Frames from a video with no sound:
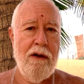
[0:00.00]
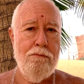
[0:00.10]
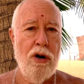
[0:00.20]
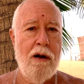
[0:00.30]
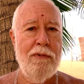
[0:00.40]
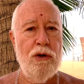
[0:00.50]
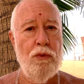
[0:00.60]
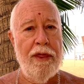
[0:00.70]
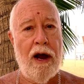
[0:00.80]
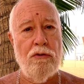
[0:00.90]
Brahman
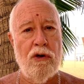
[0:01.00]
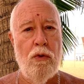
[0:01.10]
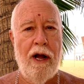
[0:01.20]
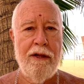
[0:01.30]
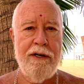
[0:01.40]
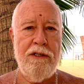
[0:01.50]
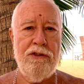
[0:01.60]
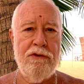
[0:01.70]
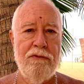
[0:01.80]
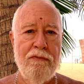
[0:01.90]
without qualities